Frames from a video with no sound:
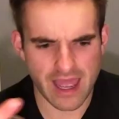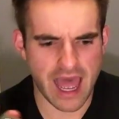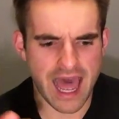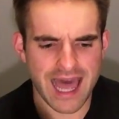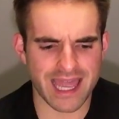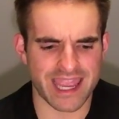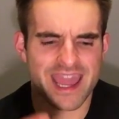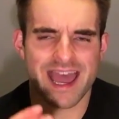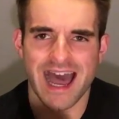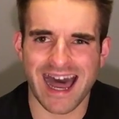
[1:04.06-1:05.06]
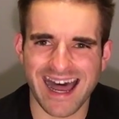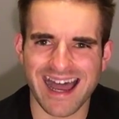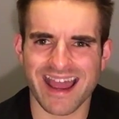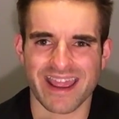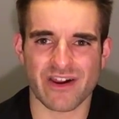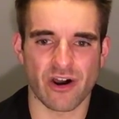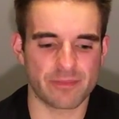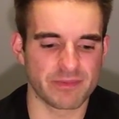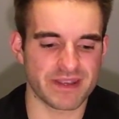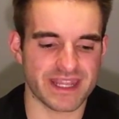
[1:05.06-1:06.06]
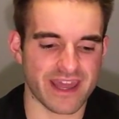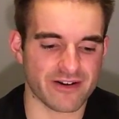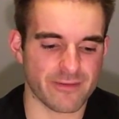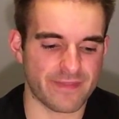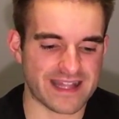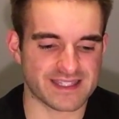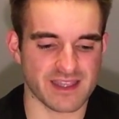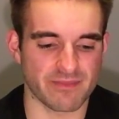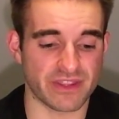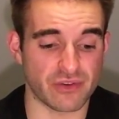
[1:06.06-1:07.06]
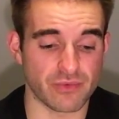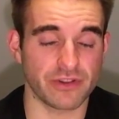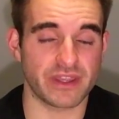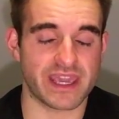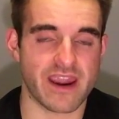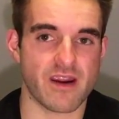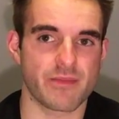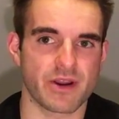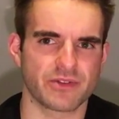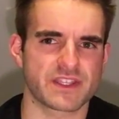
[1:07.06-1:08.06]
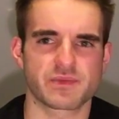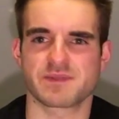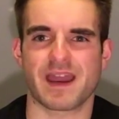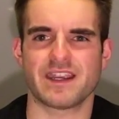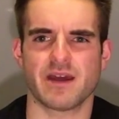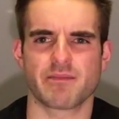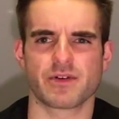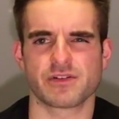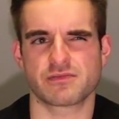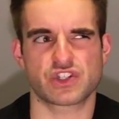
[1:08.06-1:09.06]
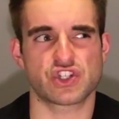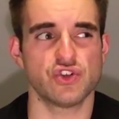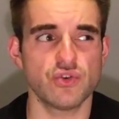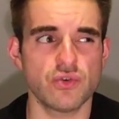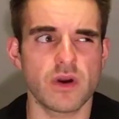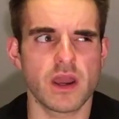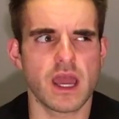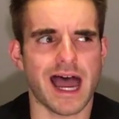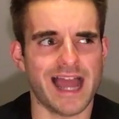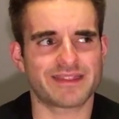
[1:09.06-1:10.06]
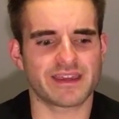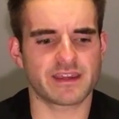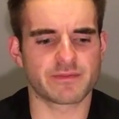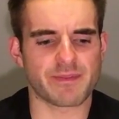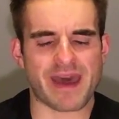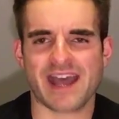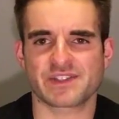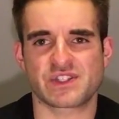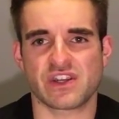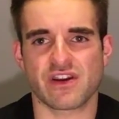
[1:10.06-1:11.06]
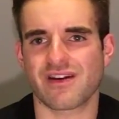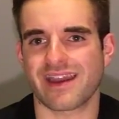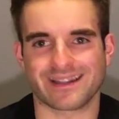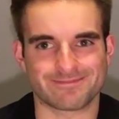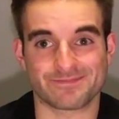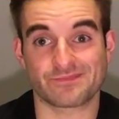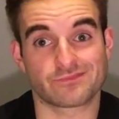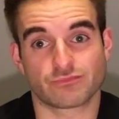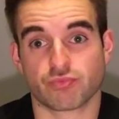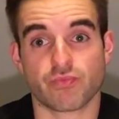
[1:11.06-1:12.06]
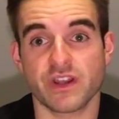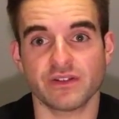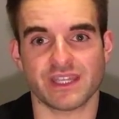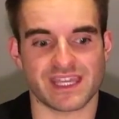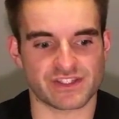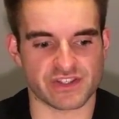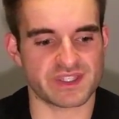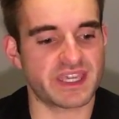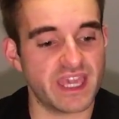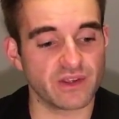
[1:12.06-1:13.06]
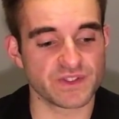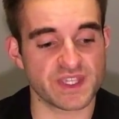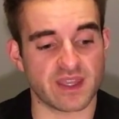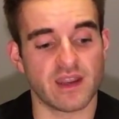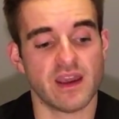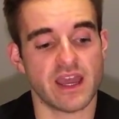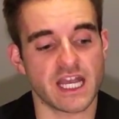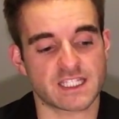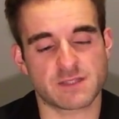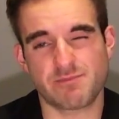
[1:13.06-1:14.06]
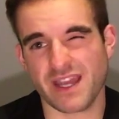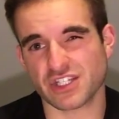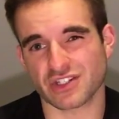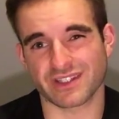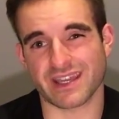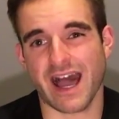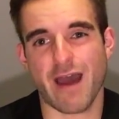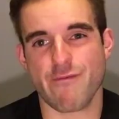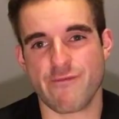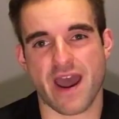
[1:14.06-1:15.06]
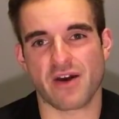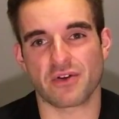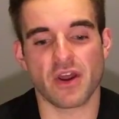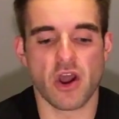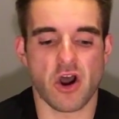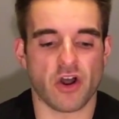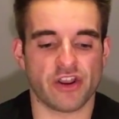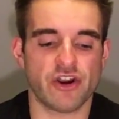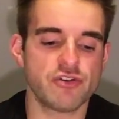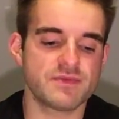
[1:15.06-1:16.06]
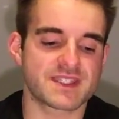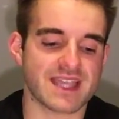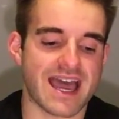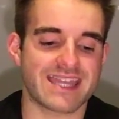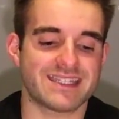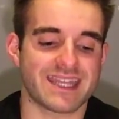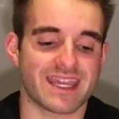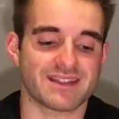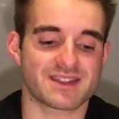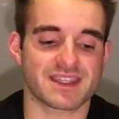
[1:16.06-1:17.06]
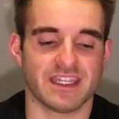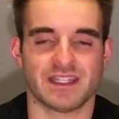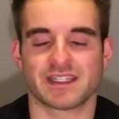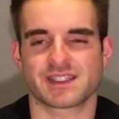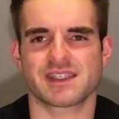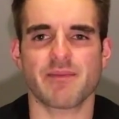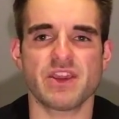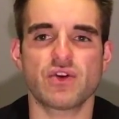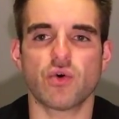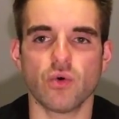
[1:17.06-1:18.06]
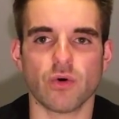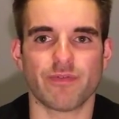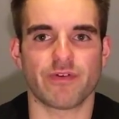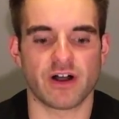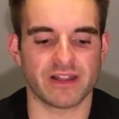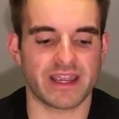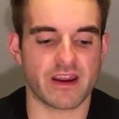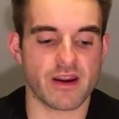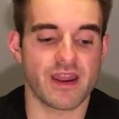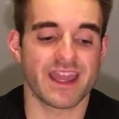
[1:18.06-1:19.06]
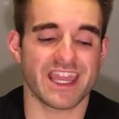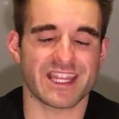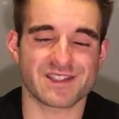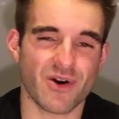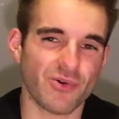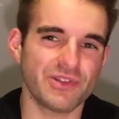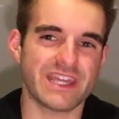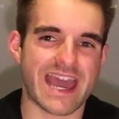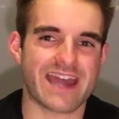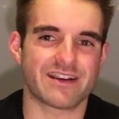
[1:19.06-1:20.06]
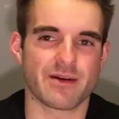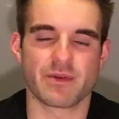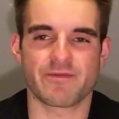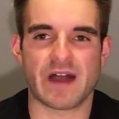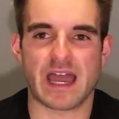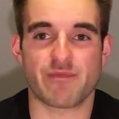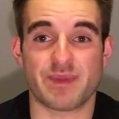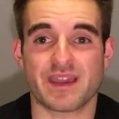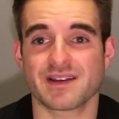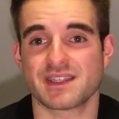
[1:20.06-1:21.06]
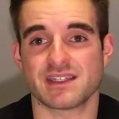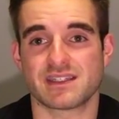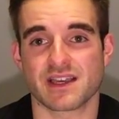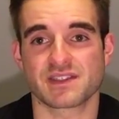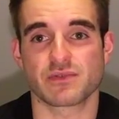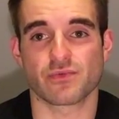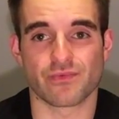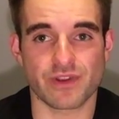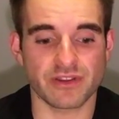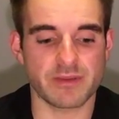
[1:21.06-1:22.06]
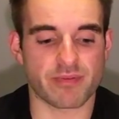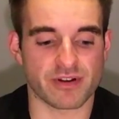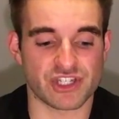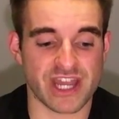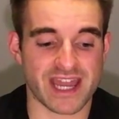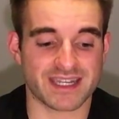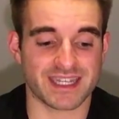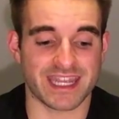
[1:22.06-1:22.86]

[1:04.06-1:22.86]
High compliment getter if that's something you really care about. This was my number 2, I think, of the past year, and really it just kills it, especially I've found on outside dates in the semi-cool fall air. It's only at number 5 because it doesn't really project.